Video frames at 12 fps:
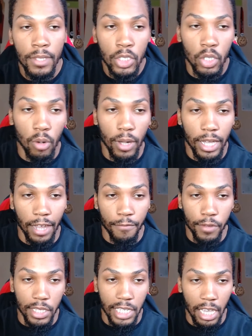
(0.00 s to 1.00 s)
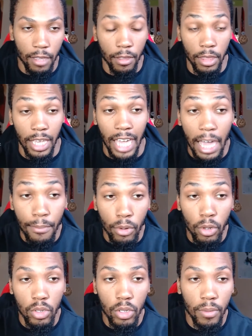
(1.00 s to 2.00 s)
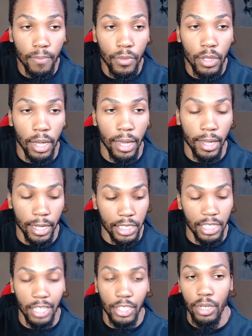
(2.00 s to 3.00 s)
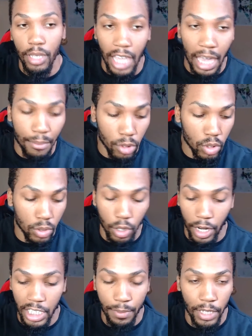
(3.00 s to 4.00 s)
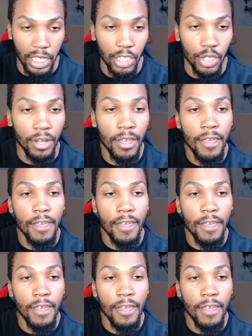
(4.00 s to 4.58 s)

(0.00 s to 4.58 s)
So again, for the cable extension, the cable tricep extension,